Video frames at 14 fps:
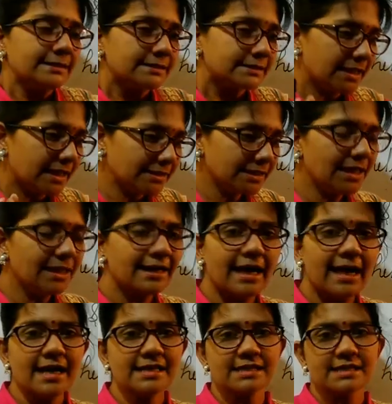Then the
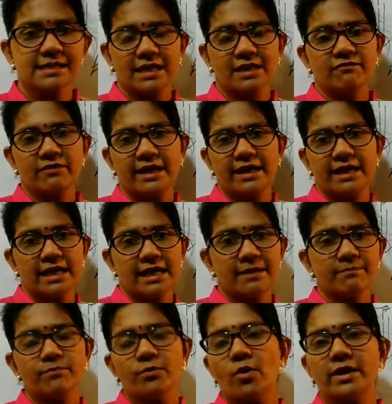last and very
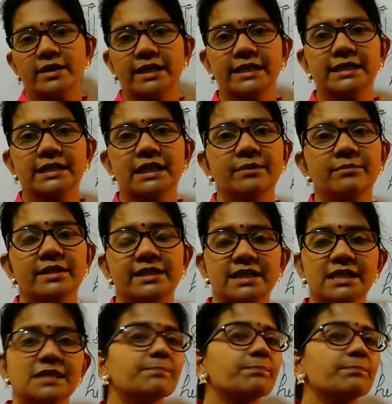important term, it is